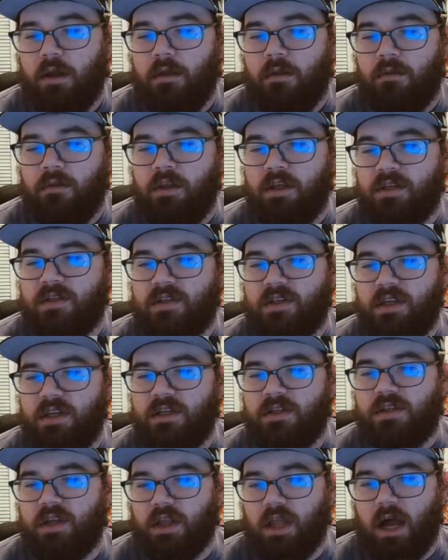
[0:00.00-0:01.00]
This
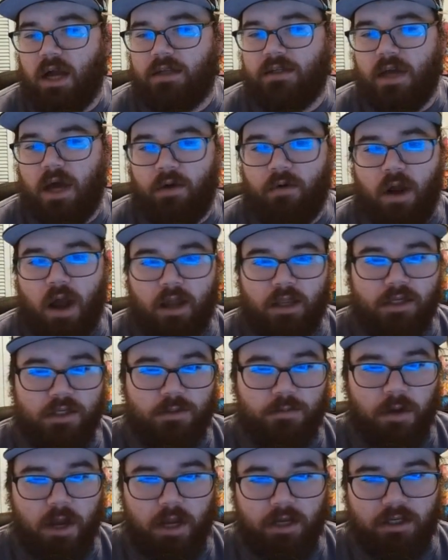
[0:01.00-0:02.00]
is the Locked On Rockies
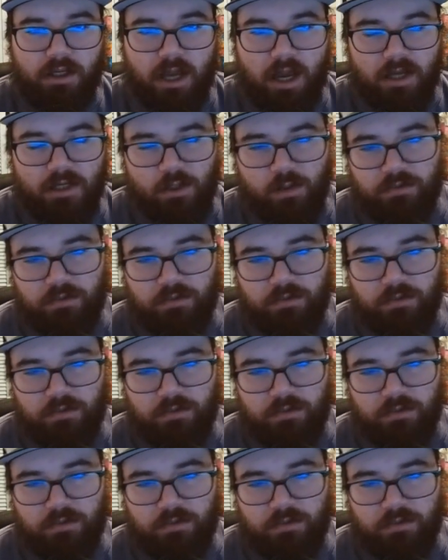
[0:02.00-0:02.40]
podcast,